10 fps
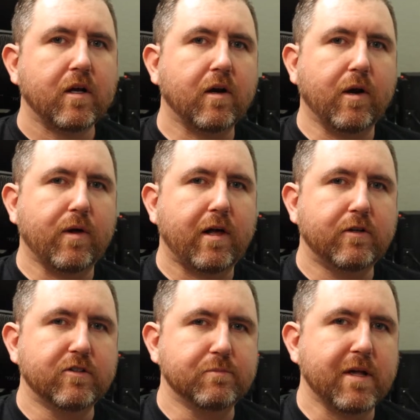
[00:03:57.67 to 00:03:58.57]
Alright,
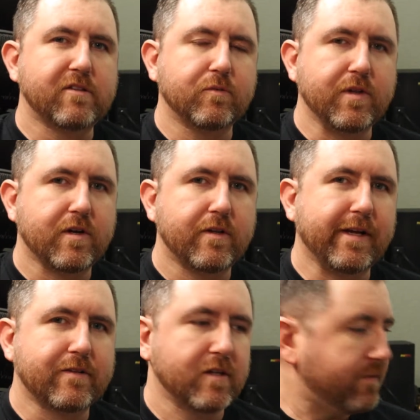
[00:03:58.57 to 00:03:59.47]
while I was messing with all
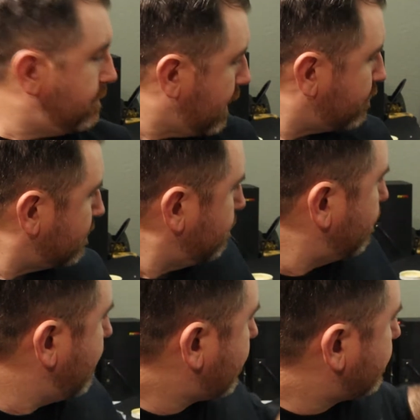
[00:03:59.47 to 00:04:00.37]
that stuff, I managed to
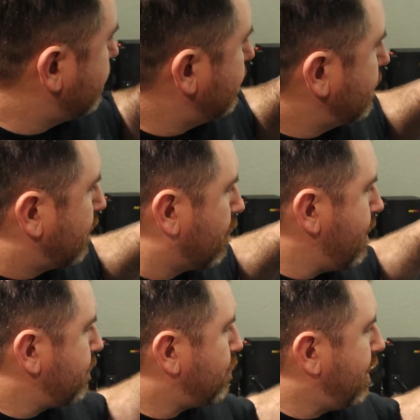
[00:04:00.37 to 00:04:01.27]
break the
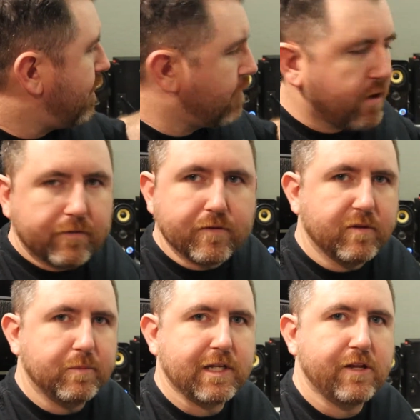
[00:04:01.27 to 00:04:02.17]
ground wire off
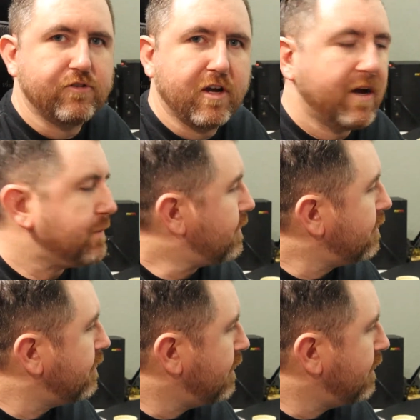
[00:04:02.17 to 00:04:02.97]
of the potentiometer.